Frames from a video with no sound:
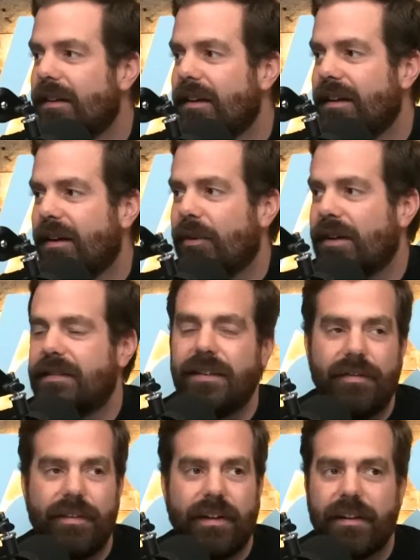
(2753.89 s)
and I want to see
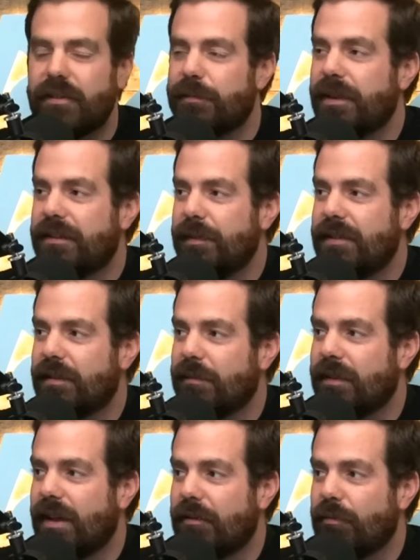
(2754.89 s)
if it like spits me some
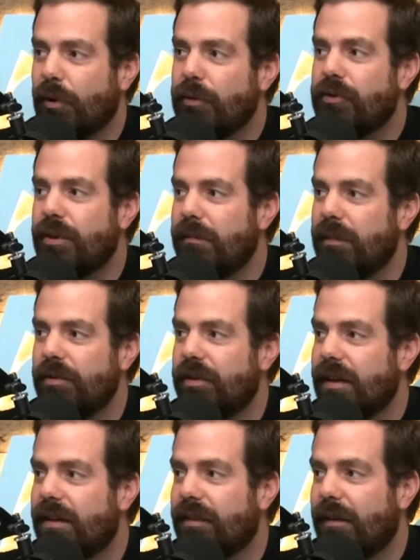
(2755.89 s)
like road trip
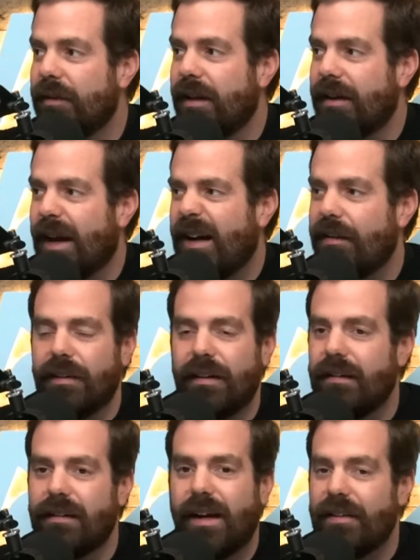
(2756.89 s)
music if I'm like out of
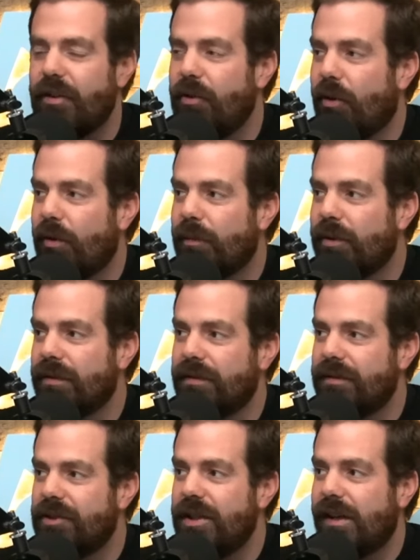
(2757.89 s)
the normal
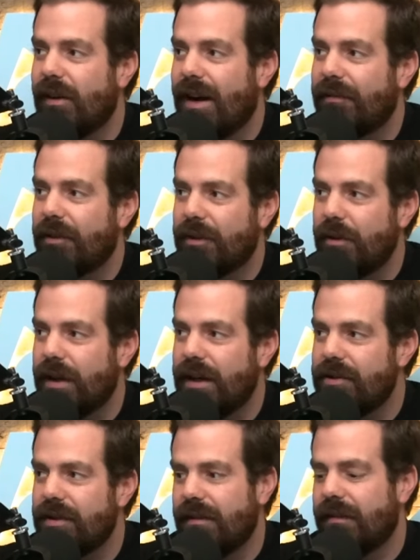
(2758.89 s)
geographic
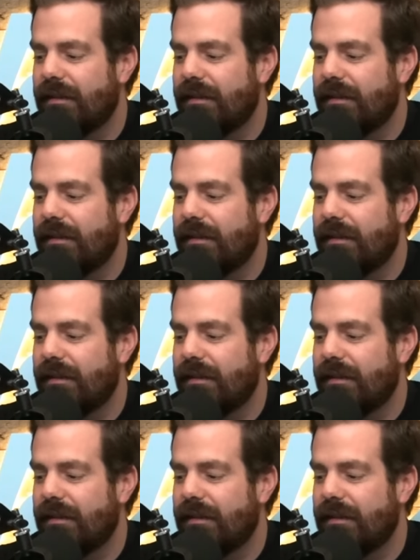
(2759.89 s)
location.